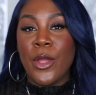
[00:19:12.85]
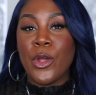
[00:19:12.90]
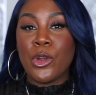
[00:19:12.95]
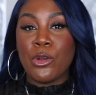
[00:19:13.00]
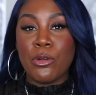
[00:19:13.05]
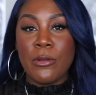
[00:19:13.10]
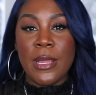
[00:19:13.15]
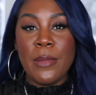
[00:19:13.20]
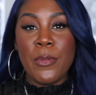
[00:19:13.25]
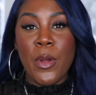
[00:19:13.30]

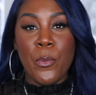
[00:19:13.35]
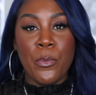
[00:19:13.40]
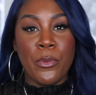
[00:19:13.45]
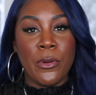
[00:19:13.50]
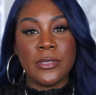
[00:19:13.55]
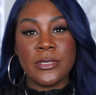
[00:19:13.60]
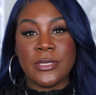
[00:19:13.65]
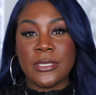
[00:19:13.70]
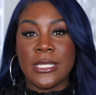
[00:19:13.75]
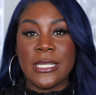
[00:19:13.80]
Cream
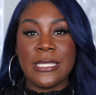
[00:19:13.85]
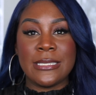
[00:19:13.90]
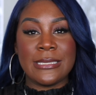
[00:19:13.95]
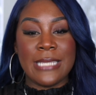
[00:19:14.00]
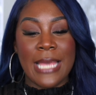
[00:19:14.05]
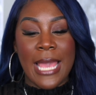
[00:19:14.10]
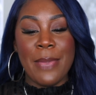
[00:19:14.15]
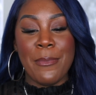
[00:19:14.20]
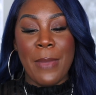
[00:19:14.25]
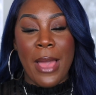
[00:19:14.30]
bronzers
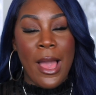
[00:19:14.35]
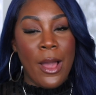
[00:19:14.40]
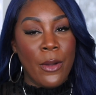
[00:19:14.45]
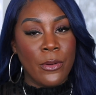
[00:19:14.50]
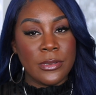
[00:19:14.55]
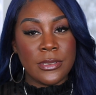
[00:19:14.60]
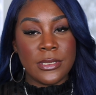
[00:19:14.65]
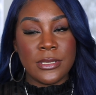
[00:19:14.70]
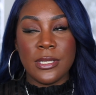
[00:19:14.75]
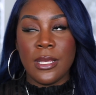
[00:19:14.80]
came
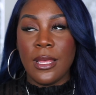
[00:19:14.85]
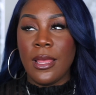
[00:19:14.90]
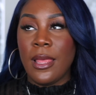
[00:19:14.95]
out